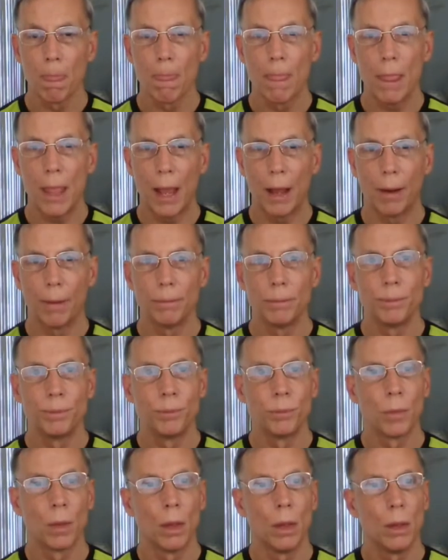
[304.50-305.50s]
Now,
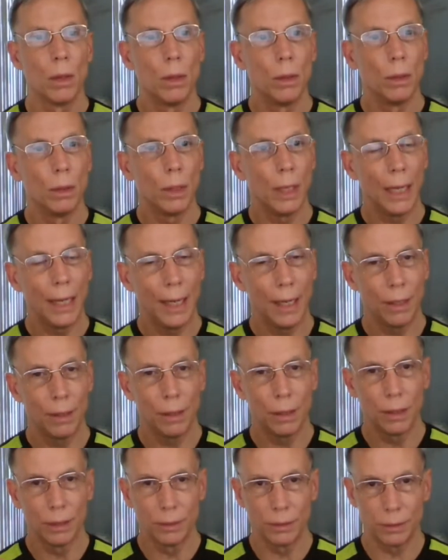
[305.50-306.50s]

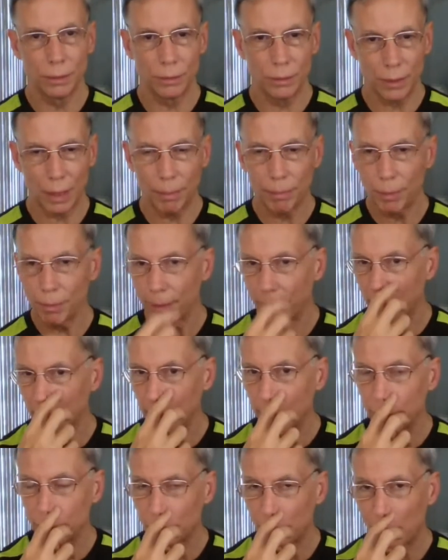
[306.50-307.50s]
in the supplement
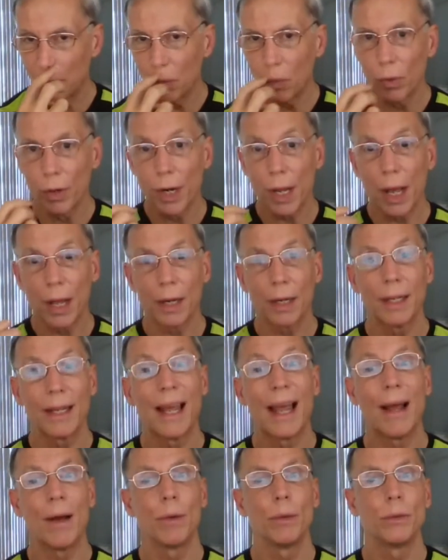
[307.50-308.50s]
industry, we're not
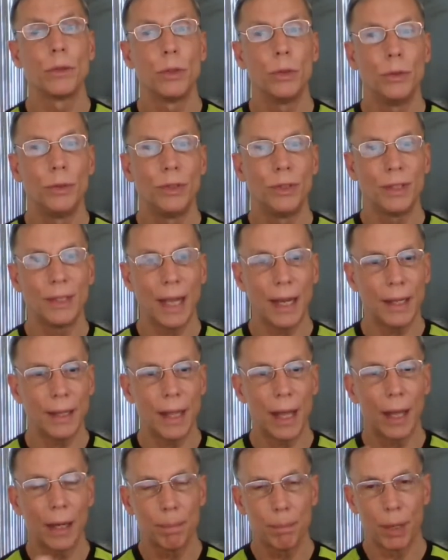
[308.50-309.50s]
allowed to say
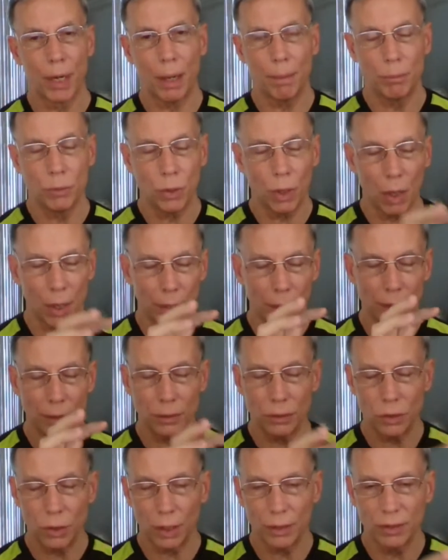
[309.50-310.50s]
that, but I'm
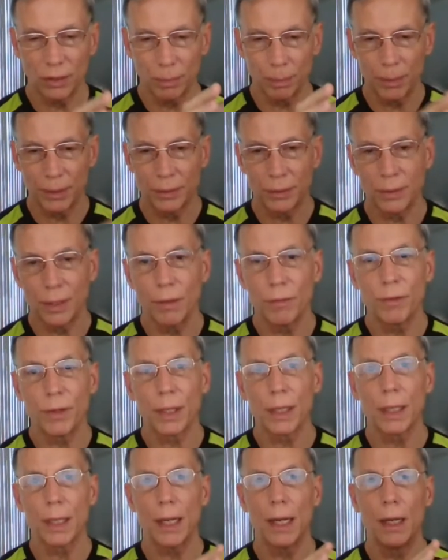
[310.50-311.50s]
talking just
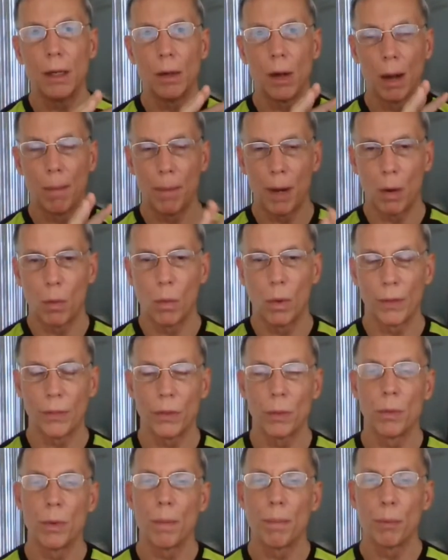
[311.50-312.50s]
specifically about what
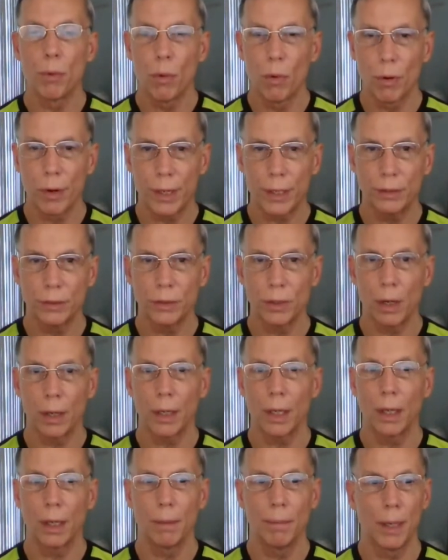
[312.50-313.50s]
the report is
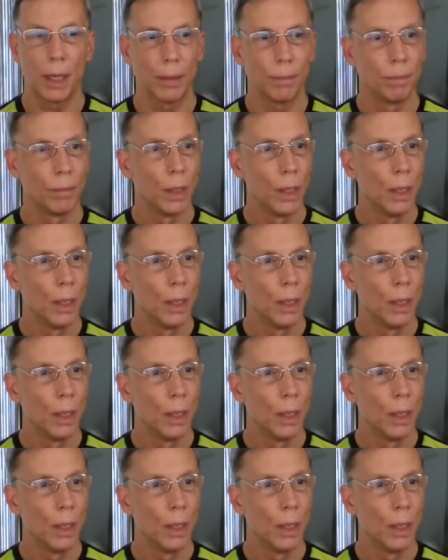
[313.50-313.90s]
talking about.